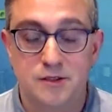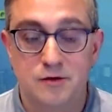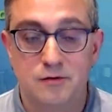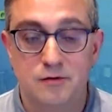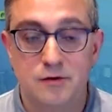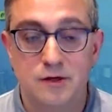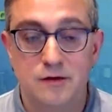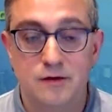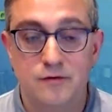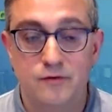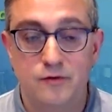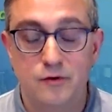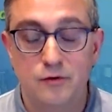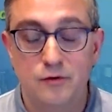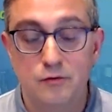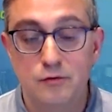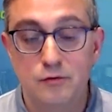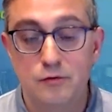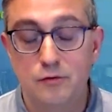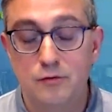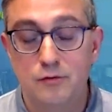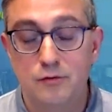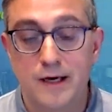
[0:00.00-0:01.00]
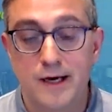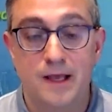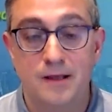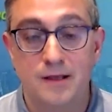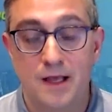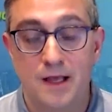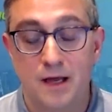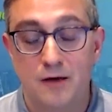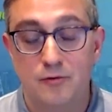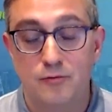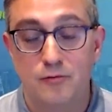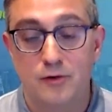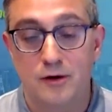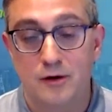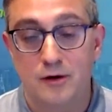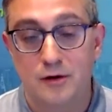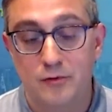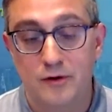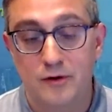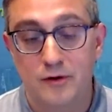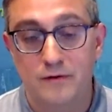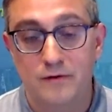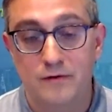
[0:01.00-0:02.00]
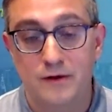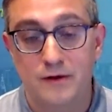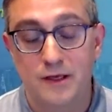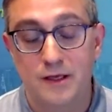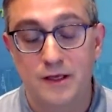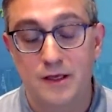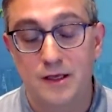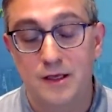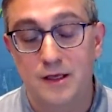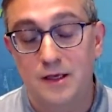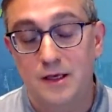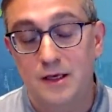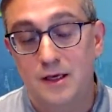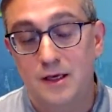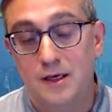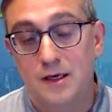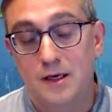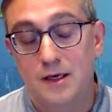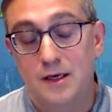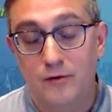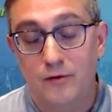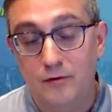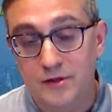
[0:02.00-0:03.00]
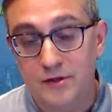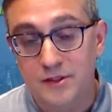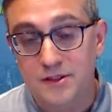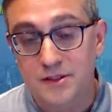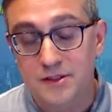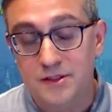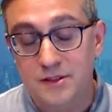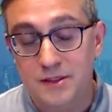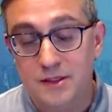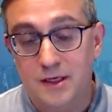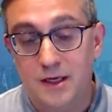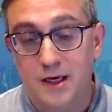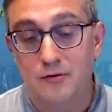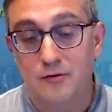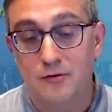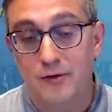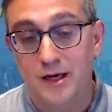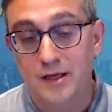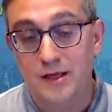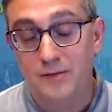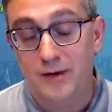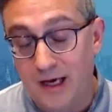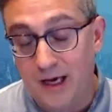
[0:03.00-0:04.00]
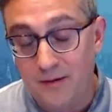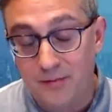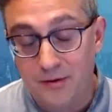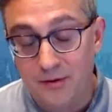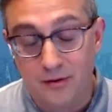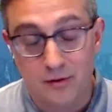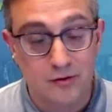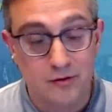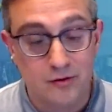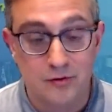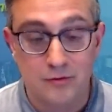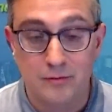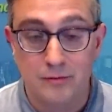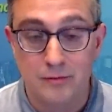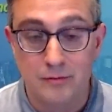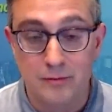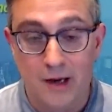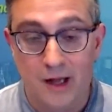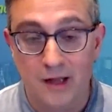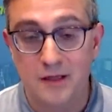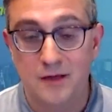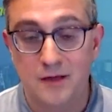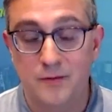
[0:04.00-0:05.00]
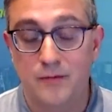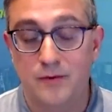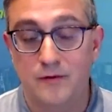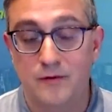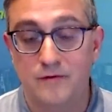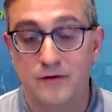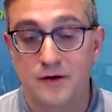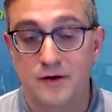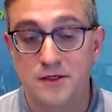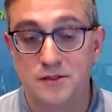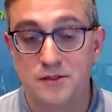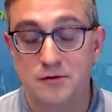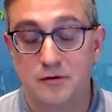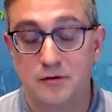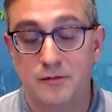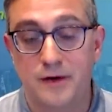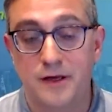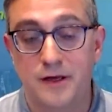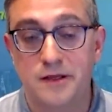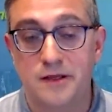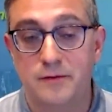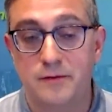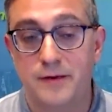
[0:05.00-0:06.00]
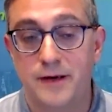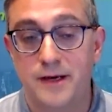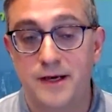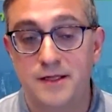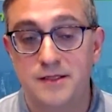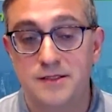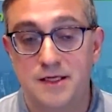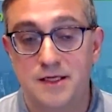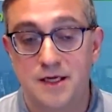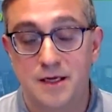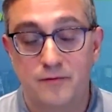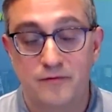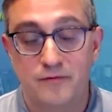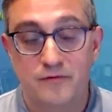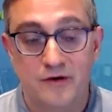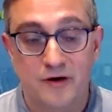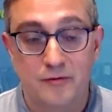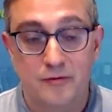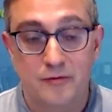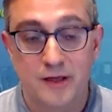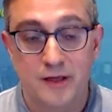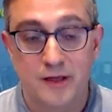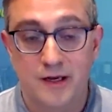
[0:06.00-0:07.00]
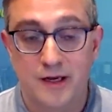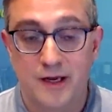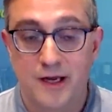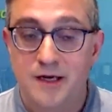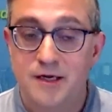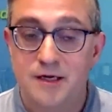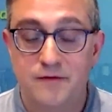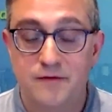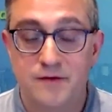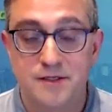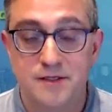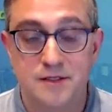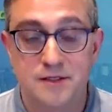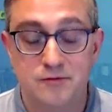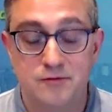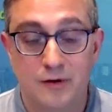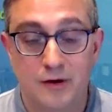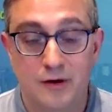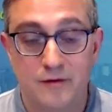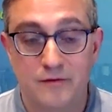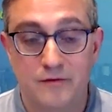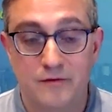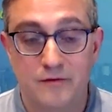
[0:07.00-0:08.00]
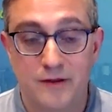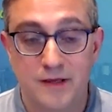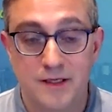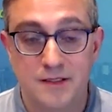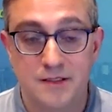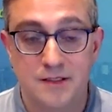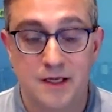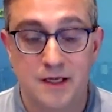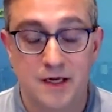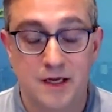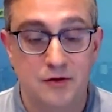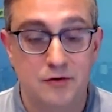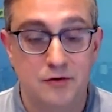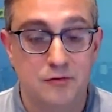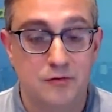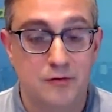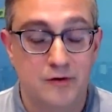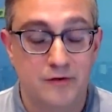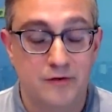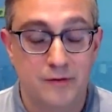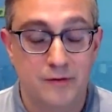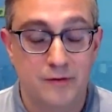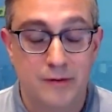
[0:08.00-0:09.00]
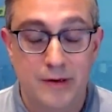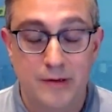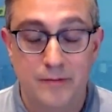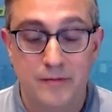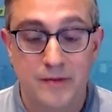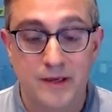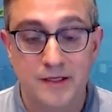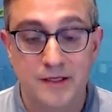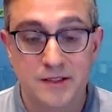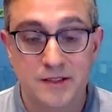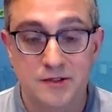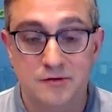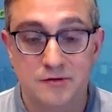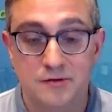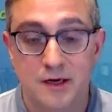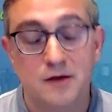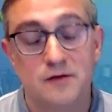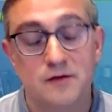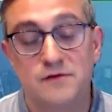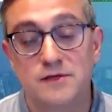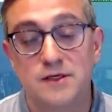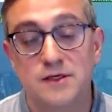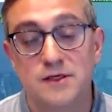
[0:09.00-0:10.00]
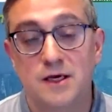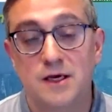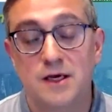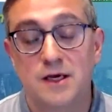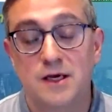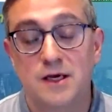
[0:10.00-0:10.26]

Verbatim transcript: So if you can network with the folks in the right, I belong to multiple very strong masterminds and I'm very well connected. This is one of the things that I do. One of the, my biggest strengths